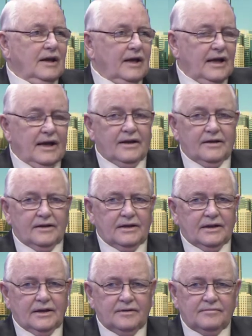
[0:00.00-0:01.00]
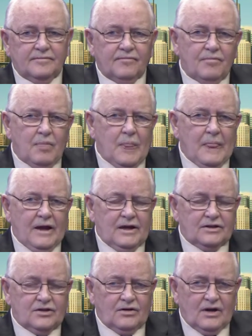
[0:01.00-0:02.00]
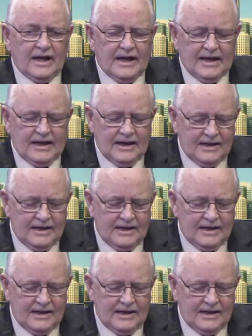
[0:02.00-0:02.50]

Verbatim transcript: And um, so I,